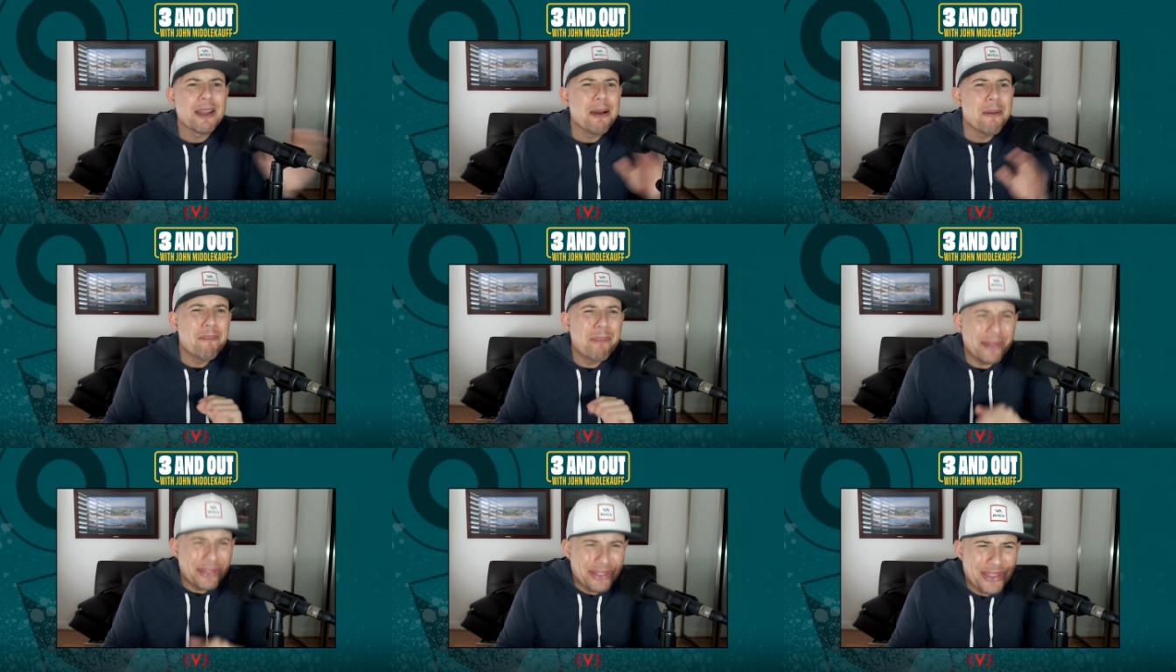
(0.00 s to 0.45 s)

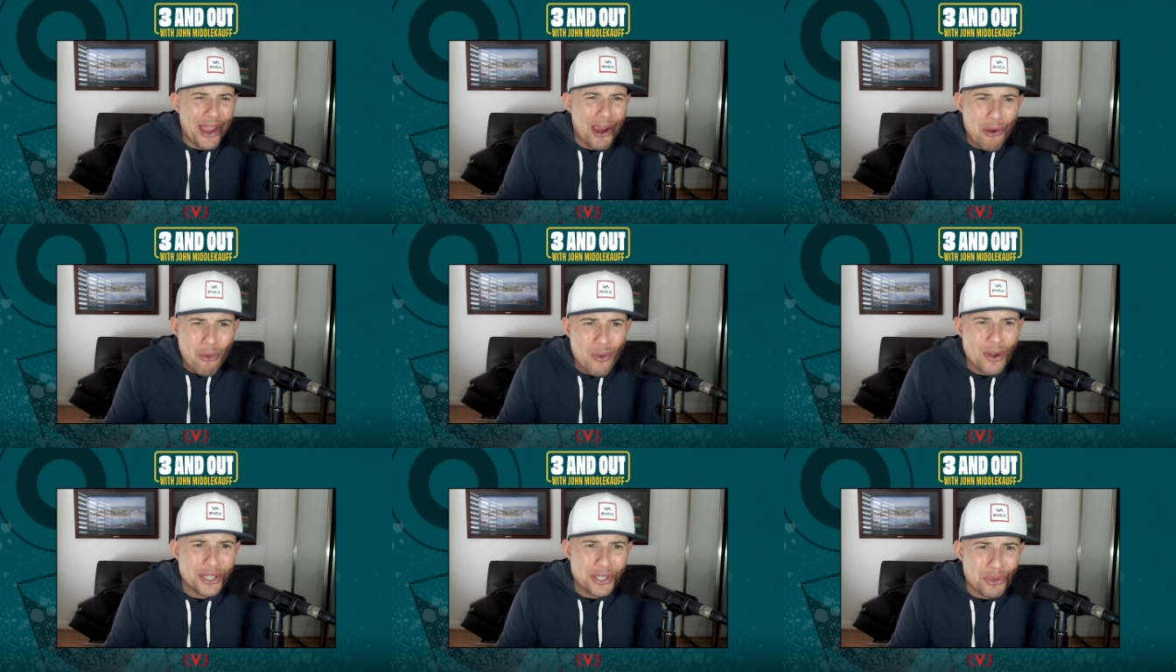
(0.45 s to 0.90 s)
But there
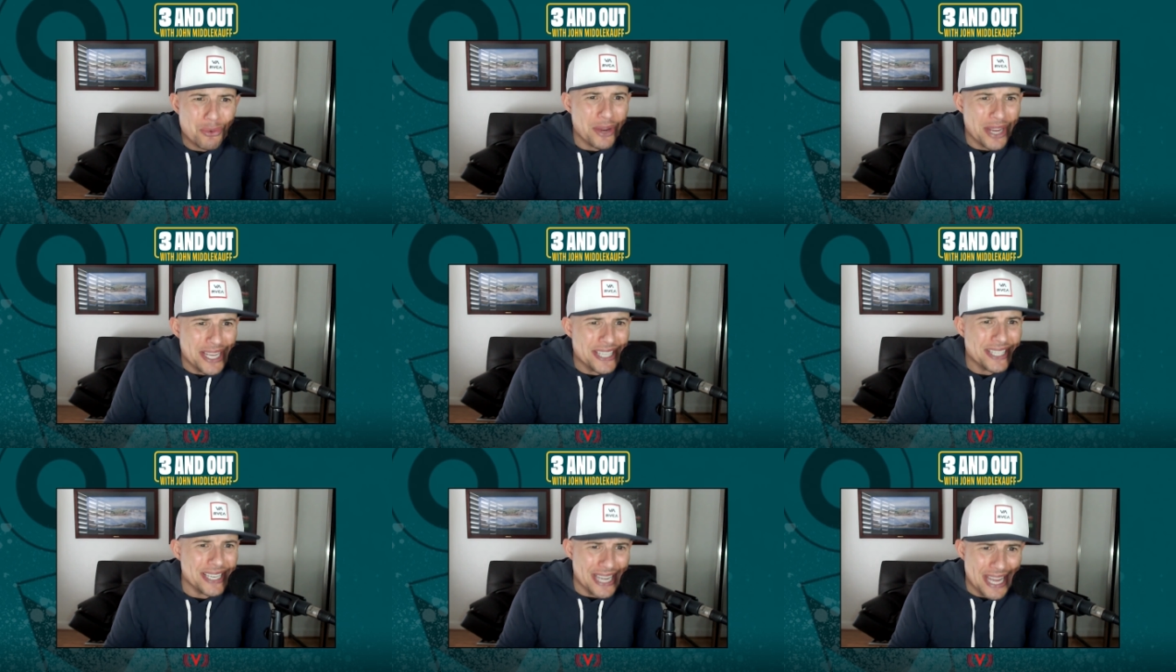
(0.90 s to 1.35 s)
was a
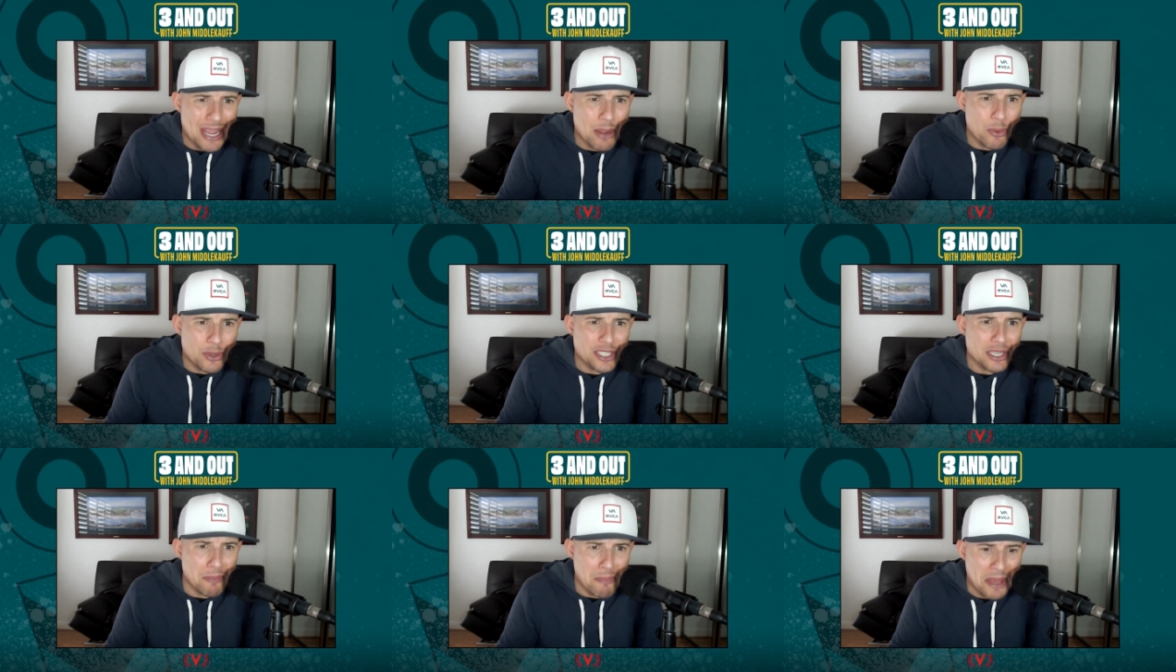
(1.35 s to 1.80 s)
reason he
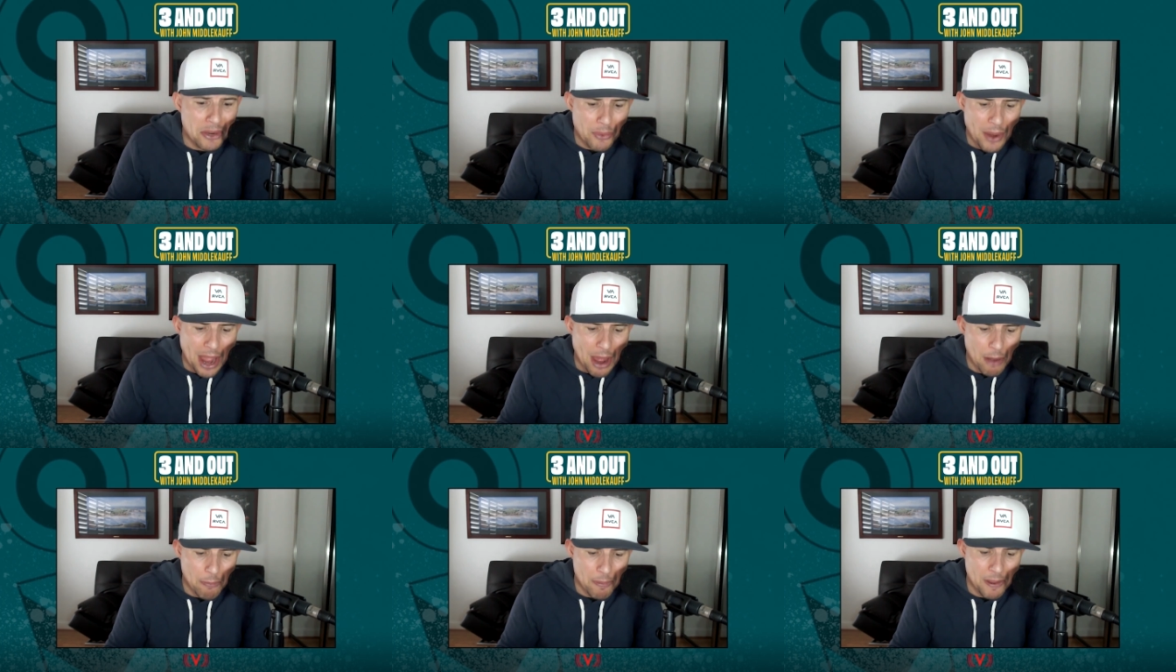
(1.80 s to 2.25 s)
was a
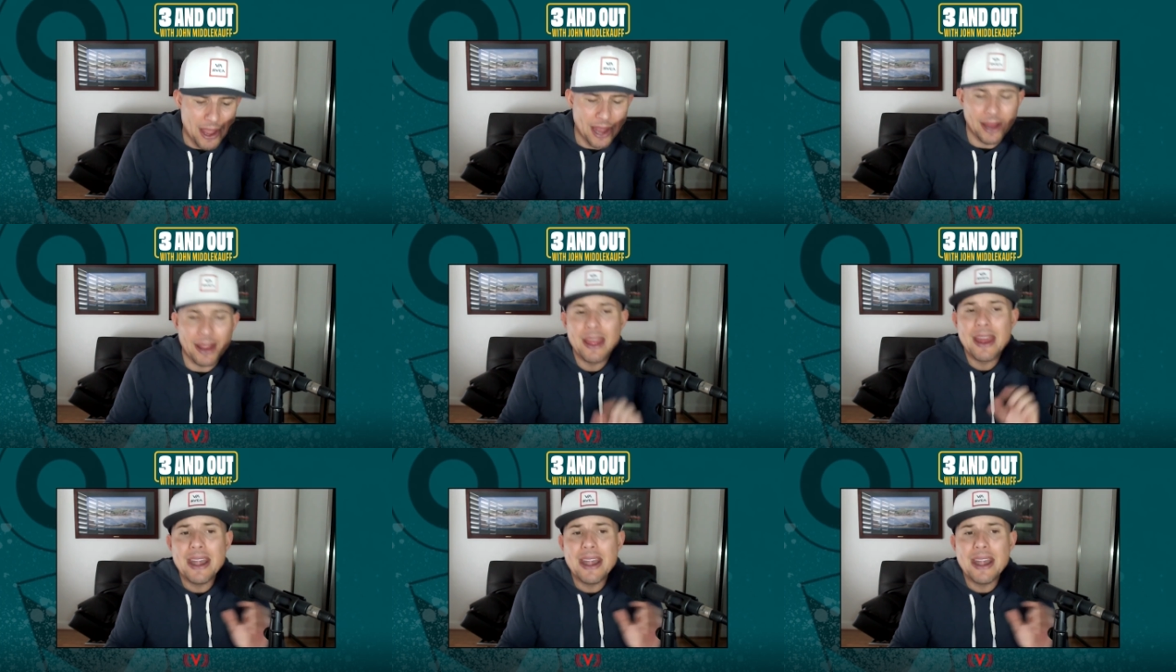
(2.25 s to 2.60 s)
mid-round pick.